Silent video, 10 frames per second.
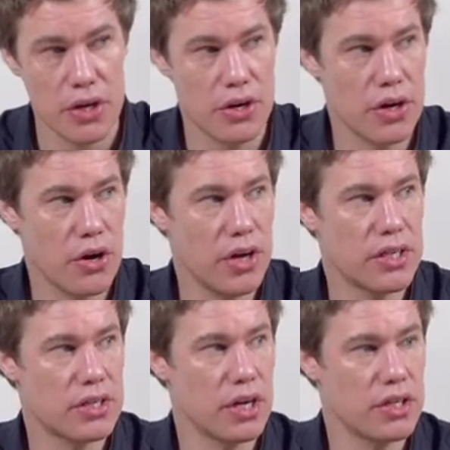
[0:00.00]
You know,
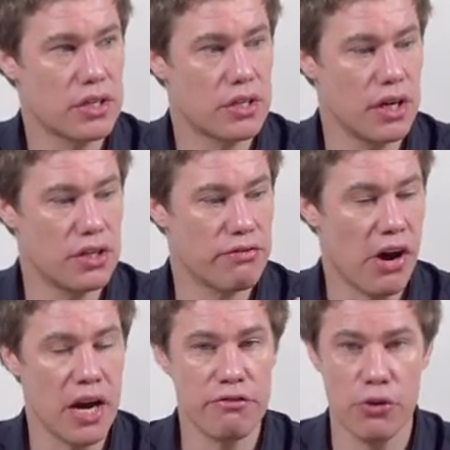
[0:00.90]
it's it's it's
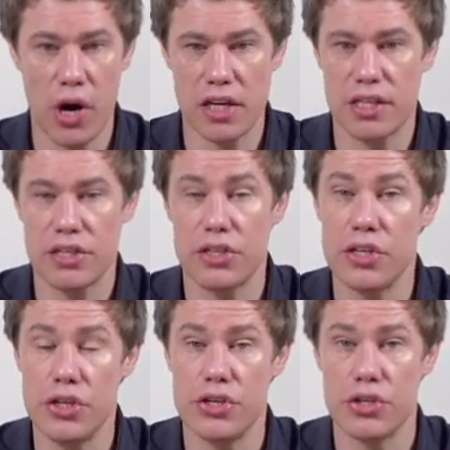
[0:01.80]
fine for us as
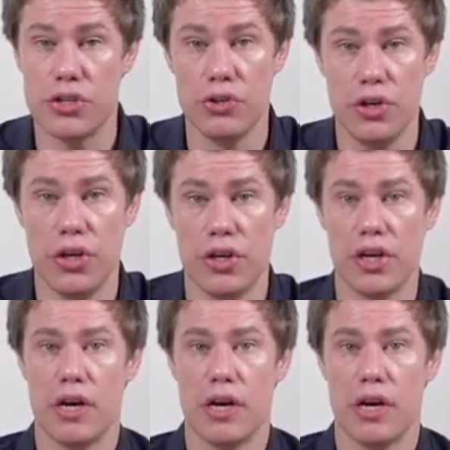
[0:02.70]
teachers to learn